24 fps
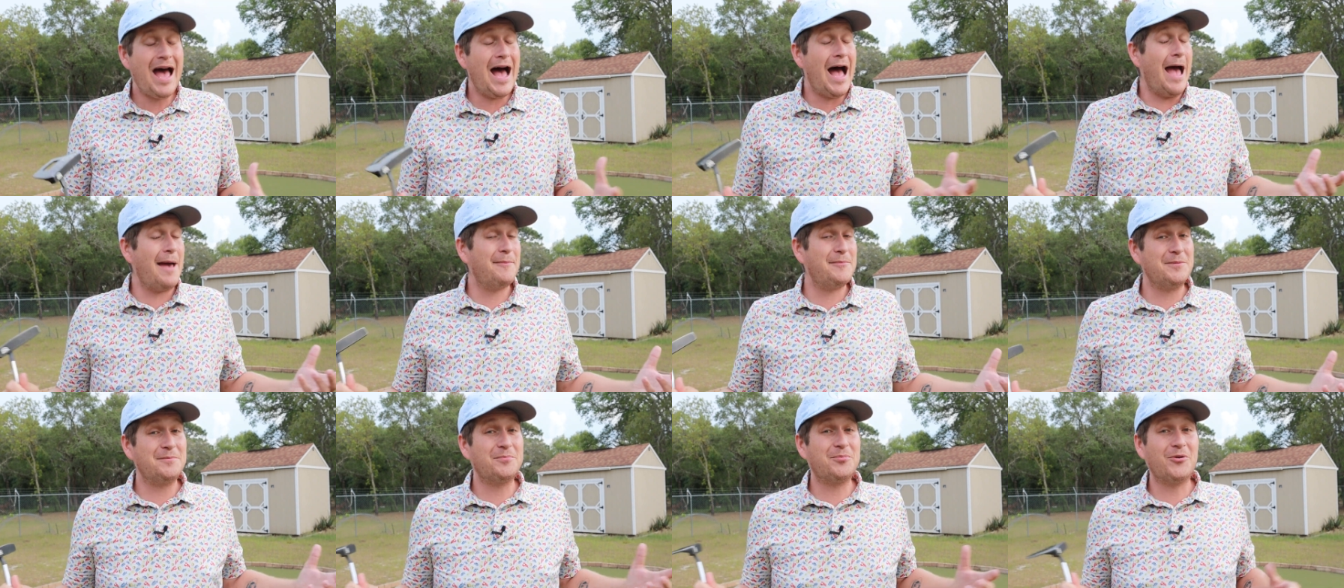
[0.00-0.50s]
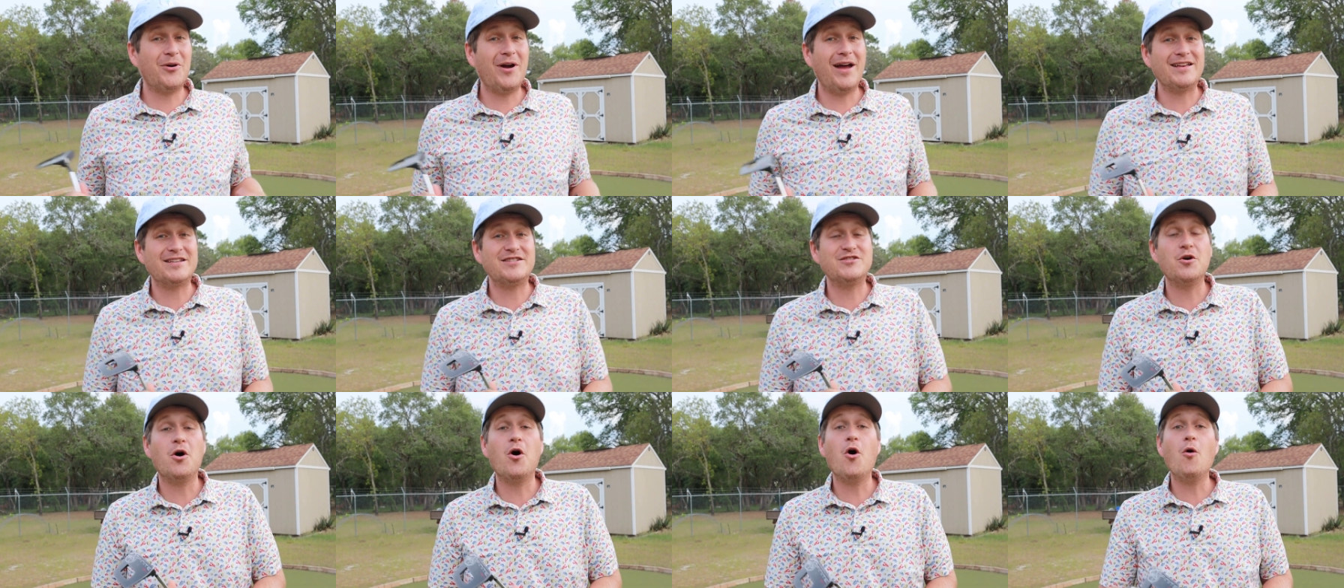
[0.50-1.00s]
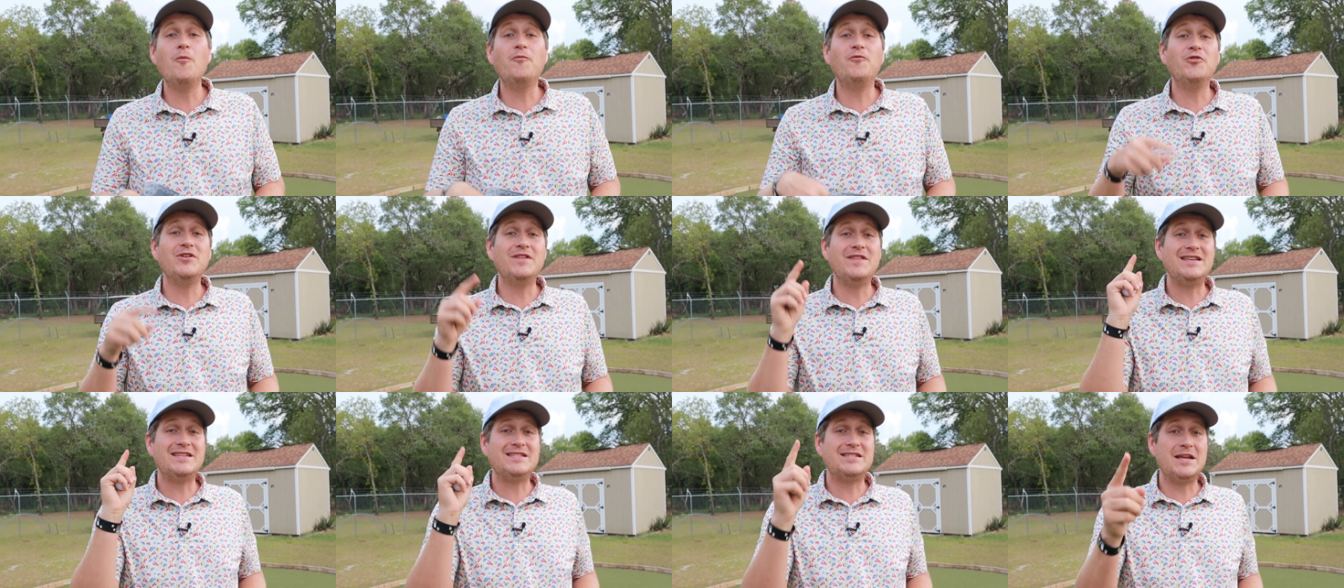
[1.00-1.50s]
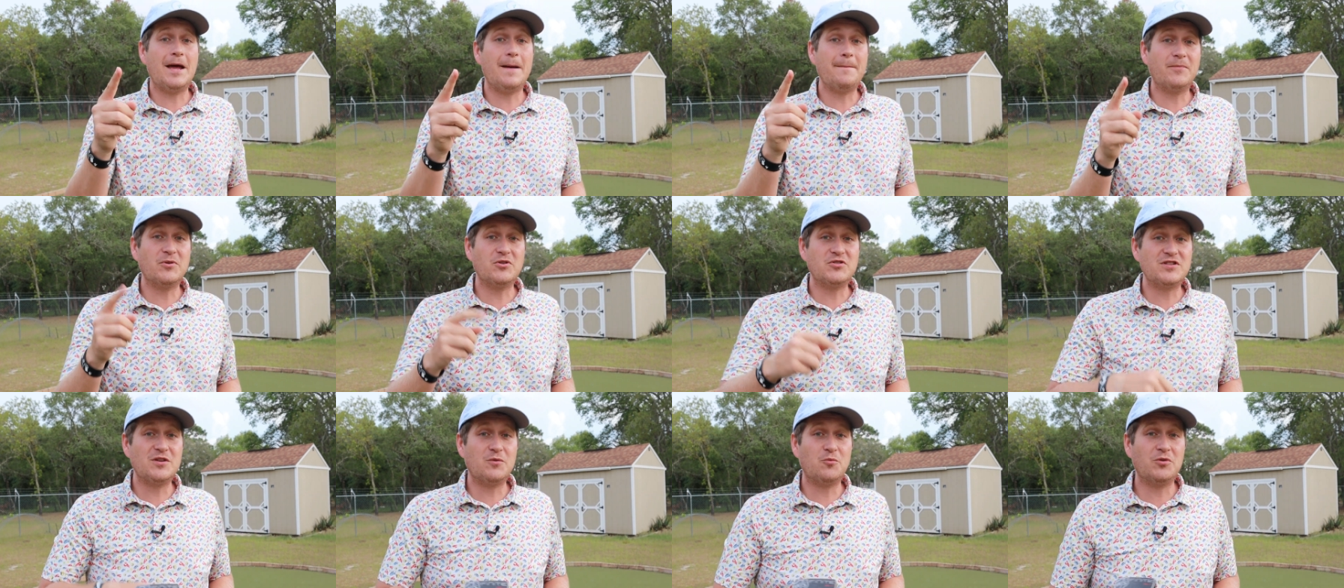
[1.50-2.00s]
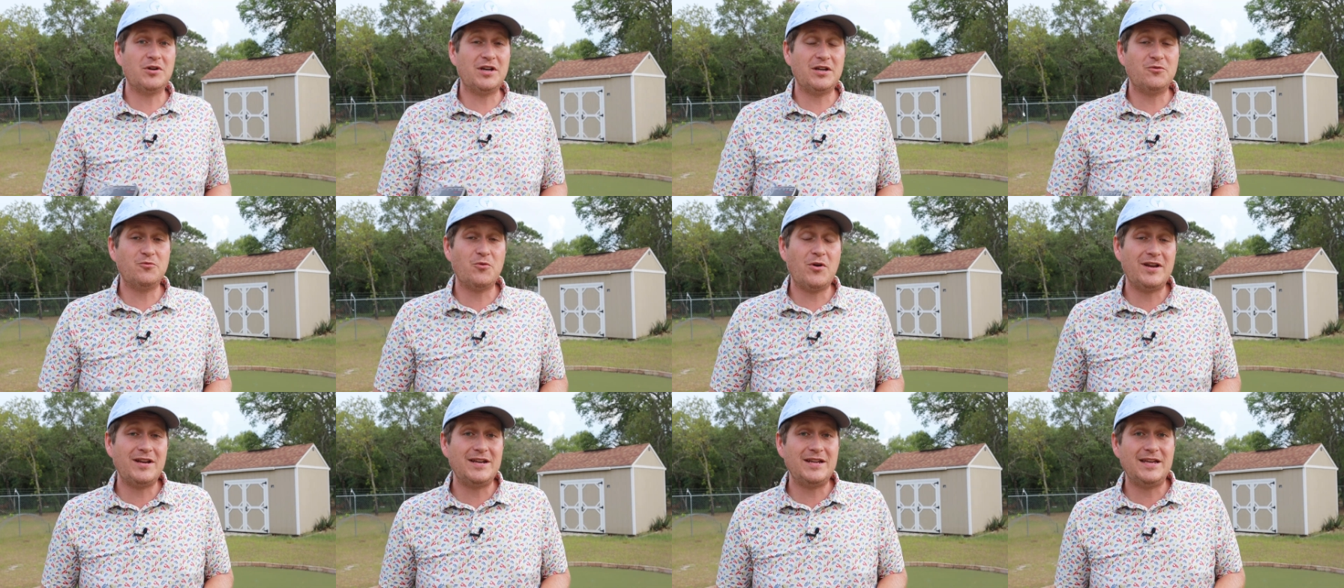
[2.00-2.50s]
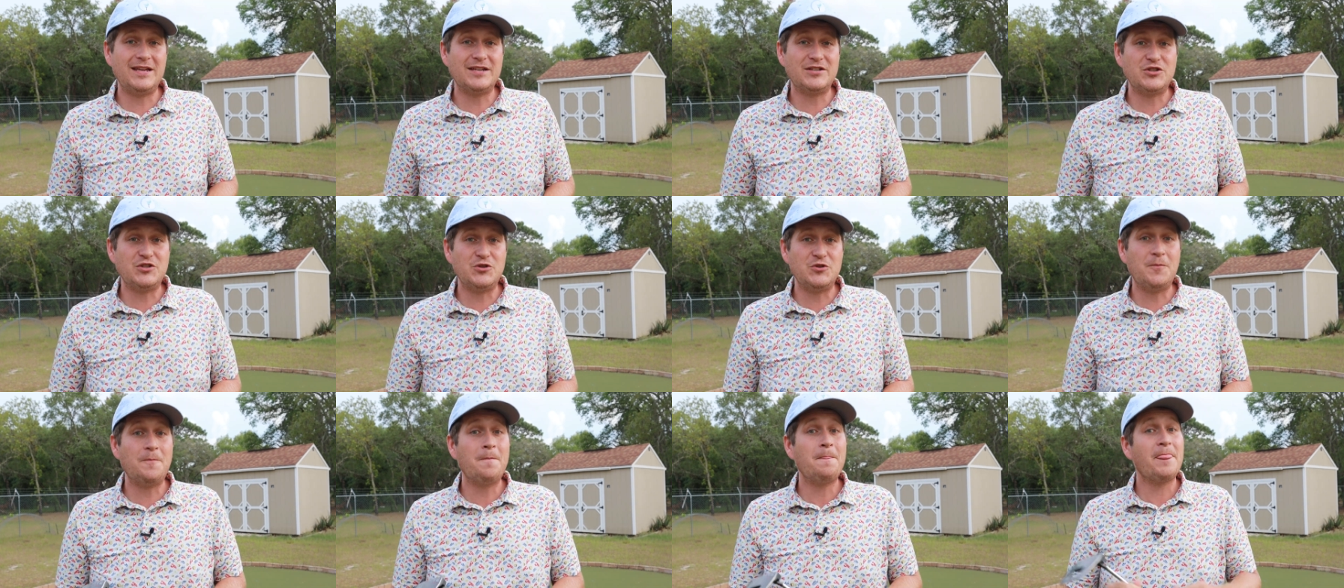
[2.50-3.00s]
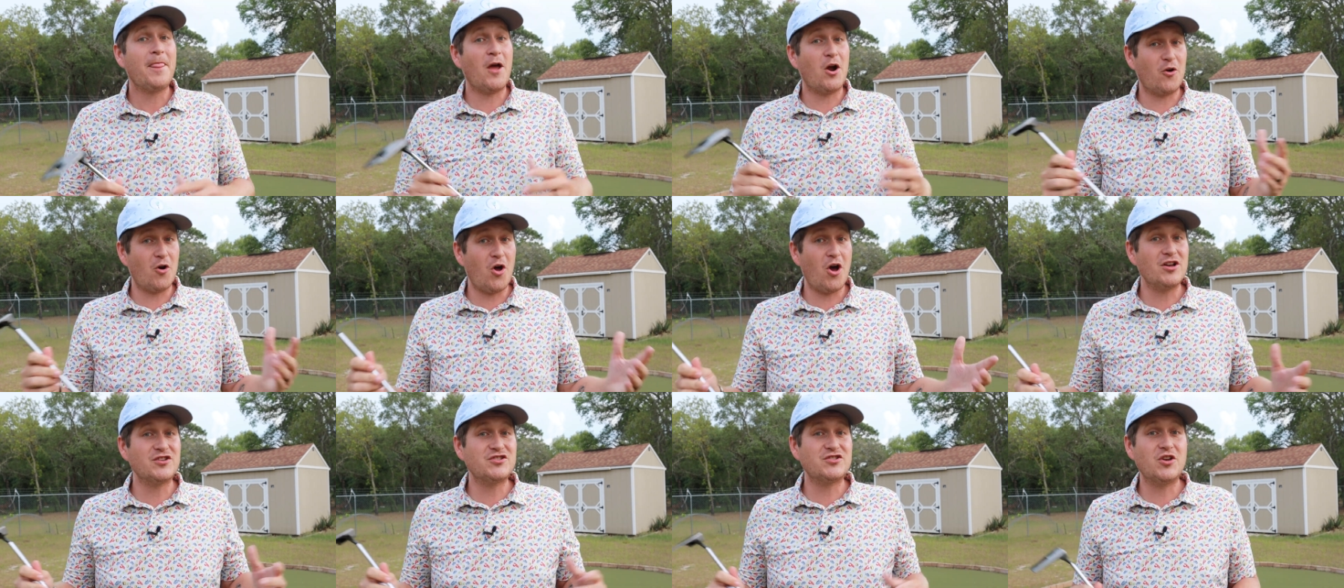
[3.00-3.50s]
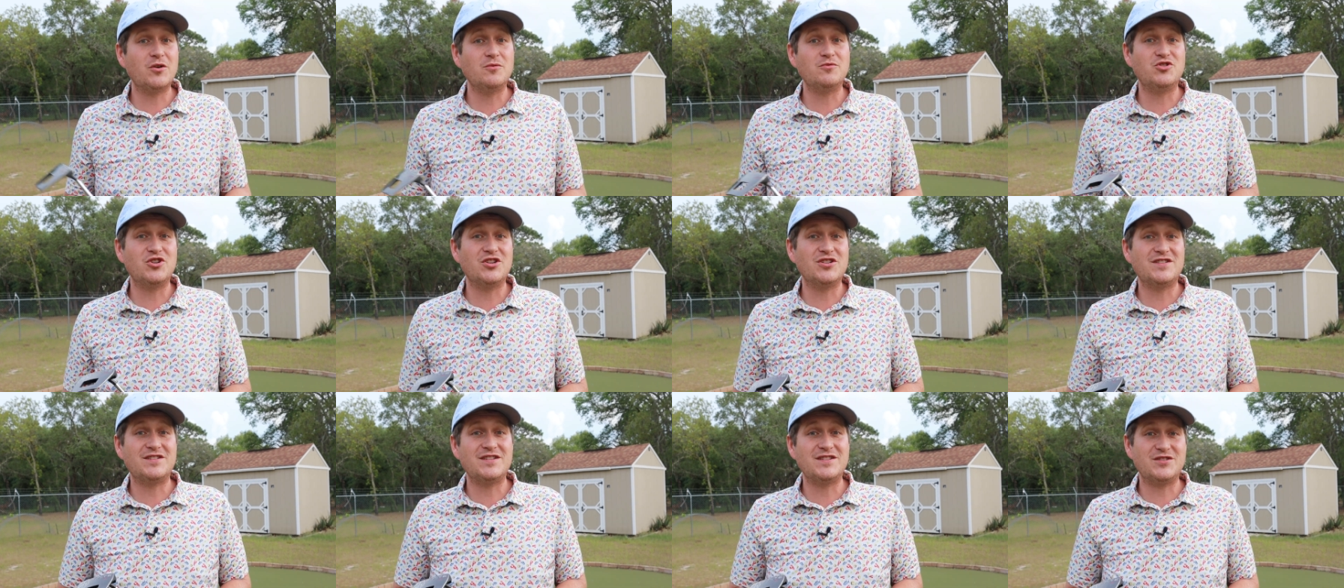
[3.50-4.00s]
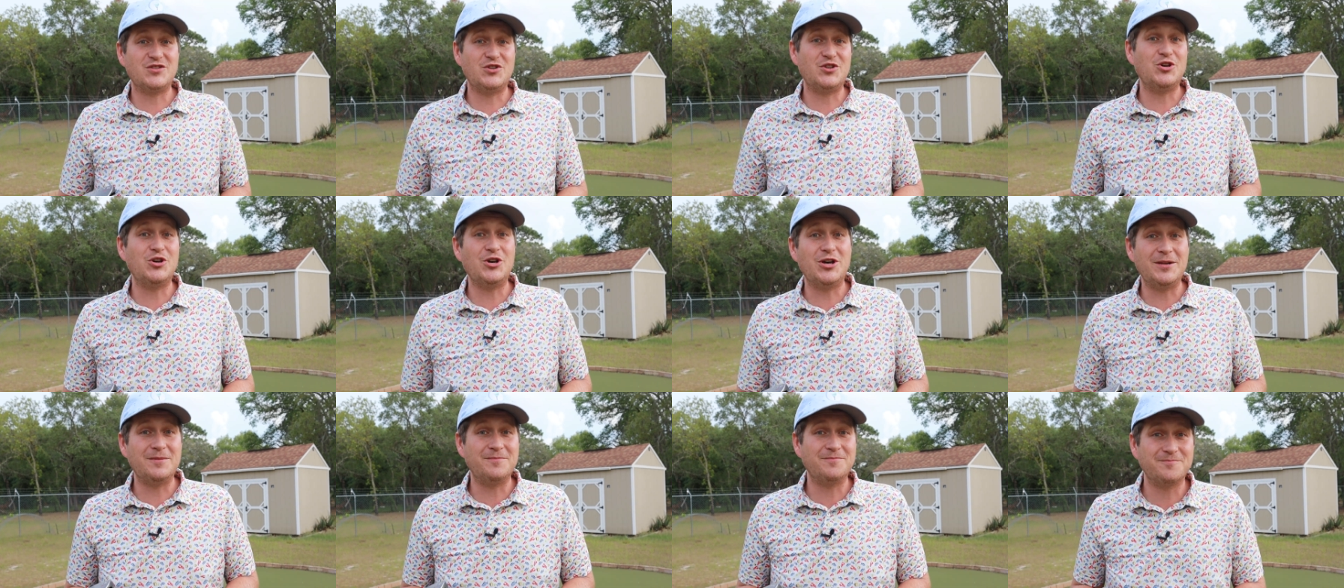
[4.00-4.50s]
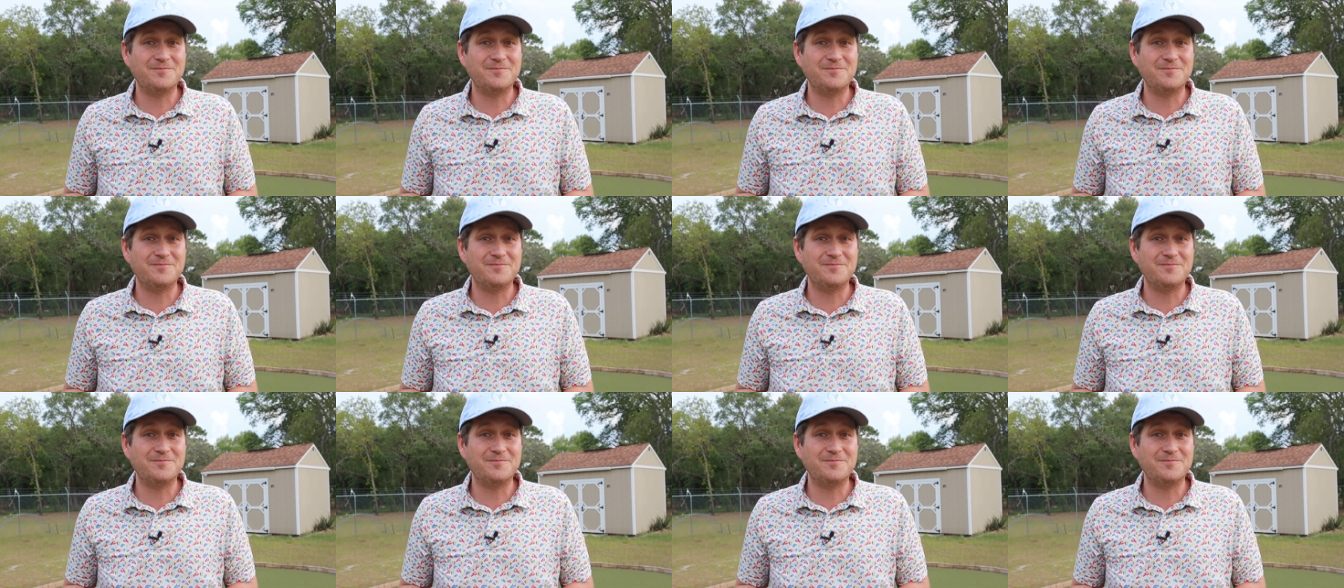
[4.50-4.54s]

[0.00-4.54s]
I'm impressed. So hopefully these numbers that we're getting ready to get to are also just as good.